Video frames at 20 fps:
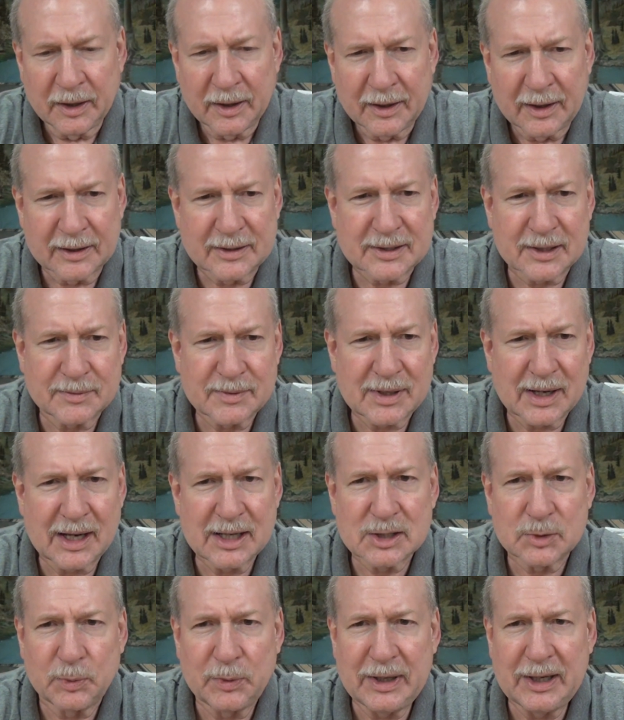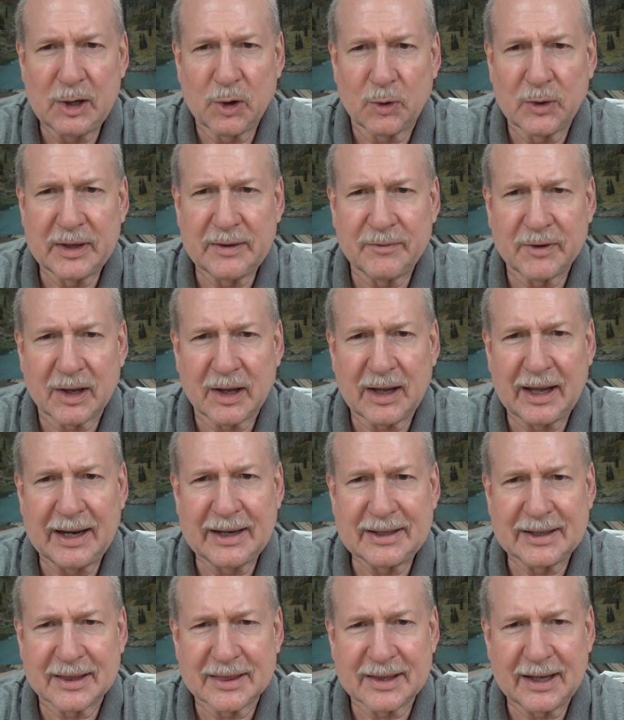that sometimes we don't even
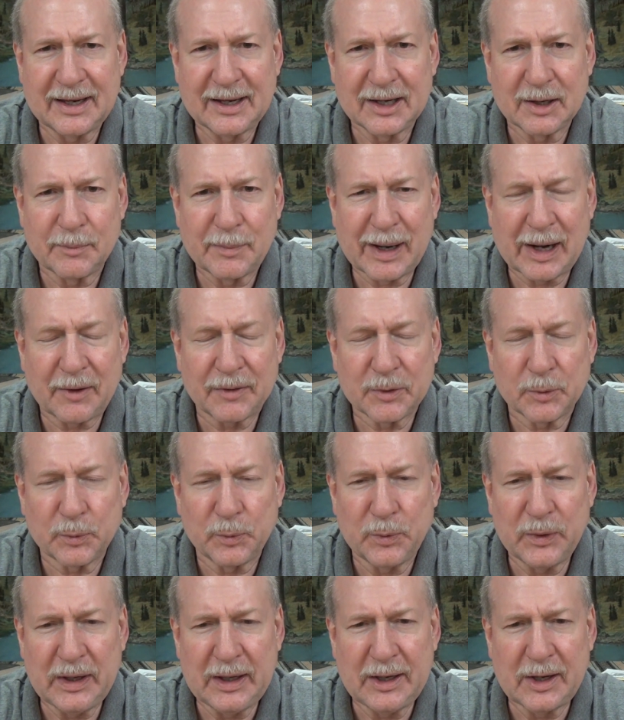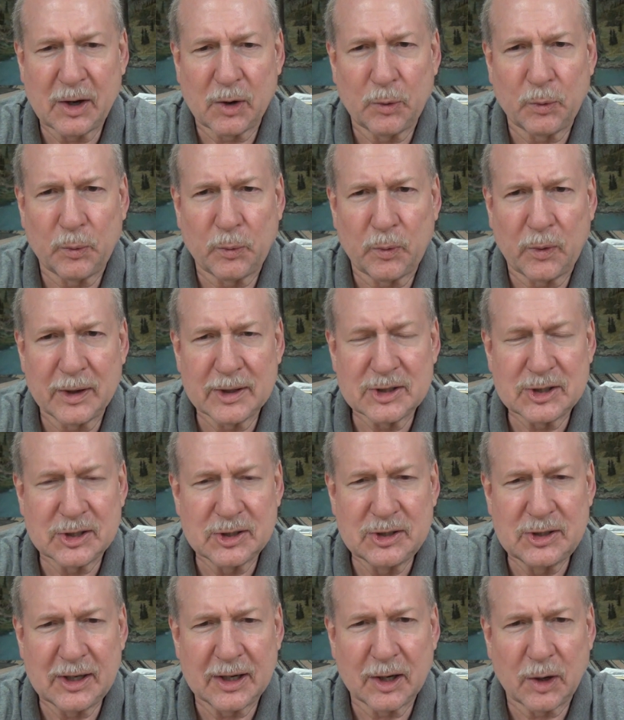like to think about, that we don't want to
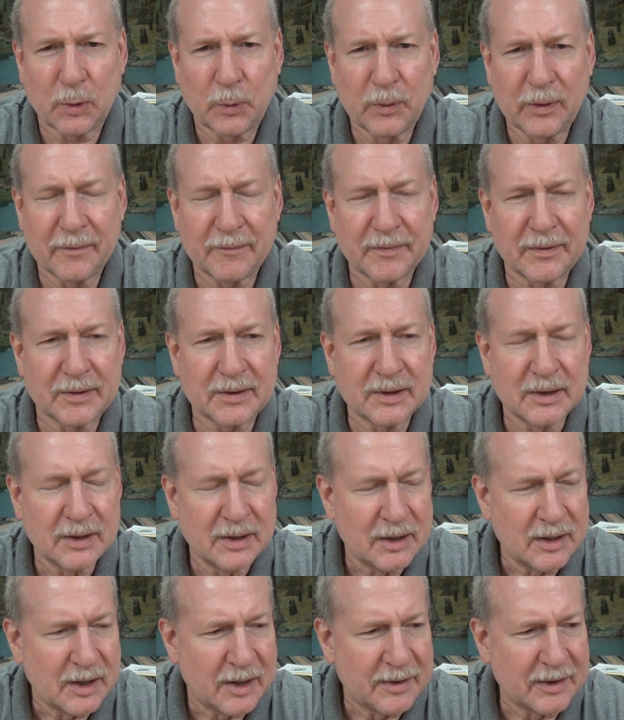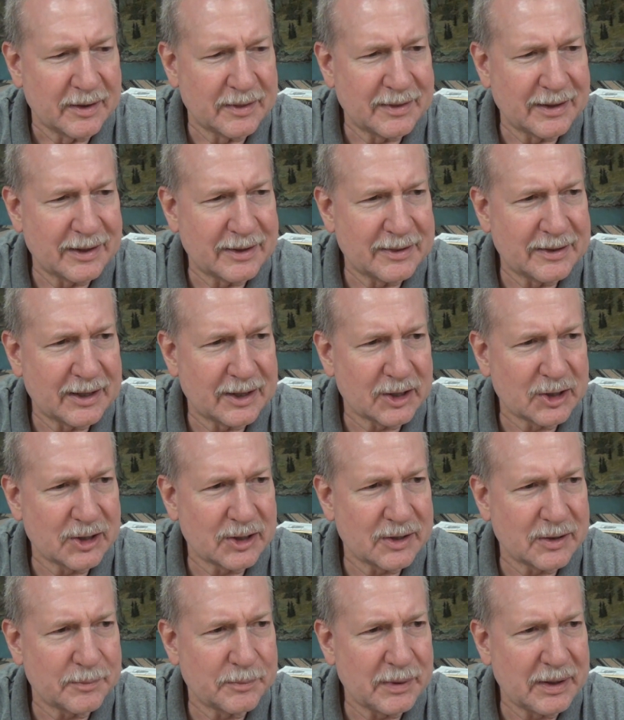deal with, that, that, that, that are
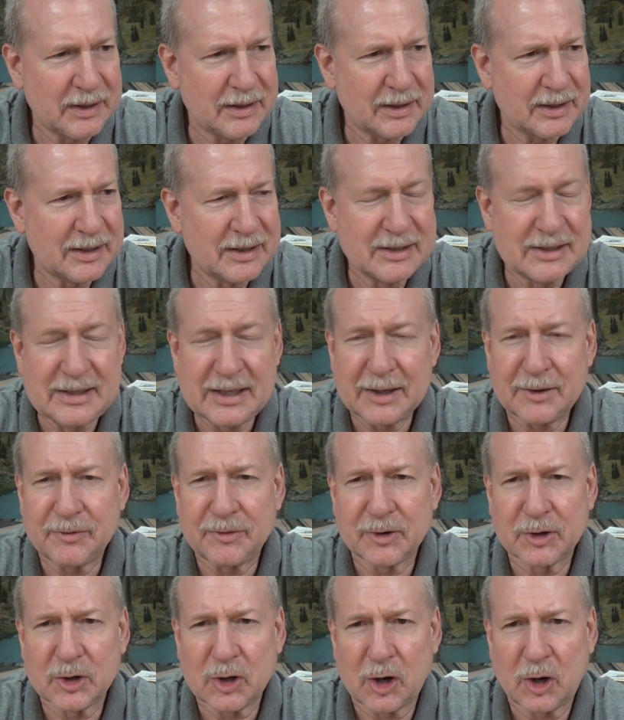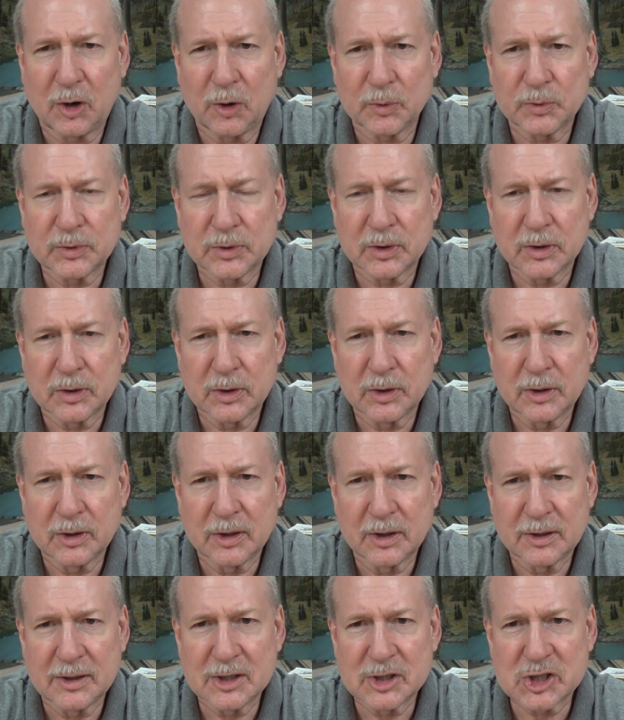going to be difficult
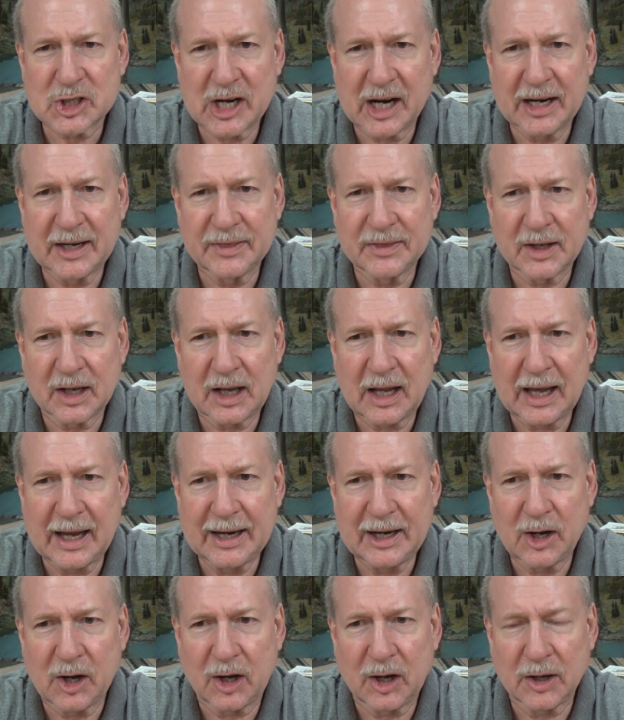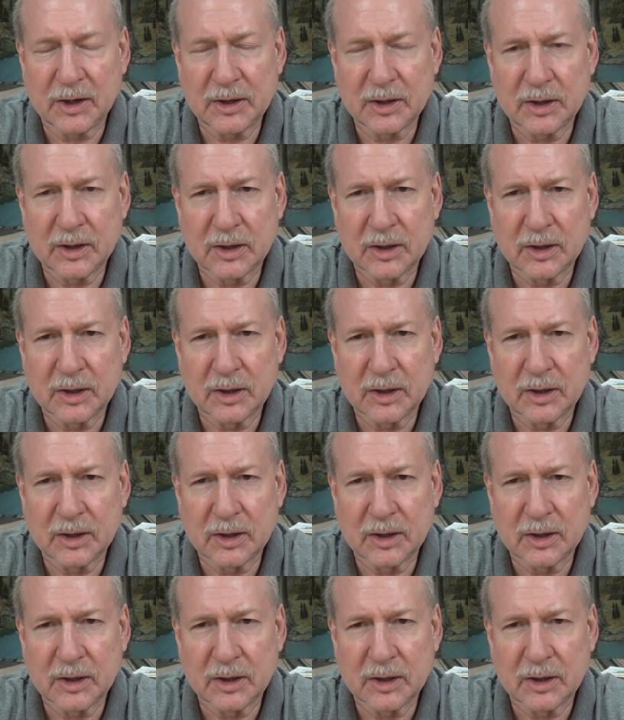to shine the light on.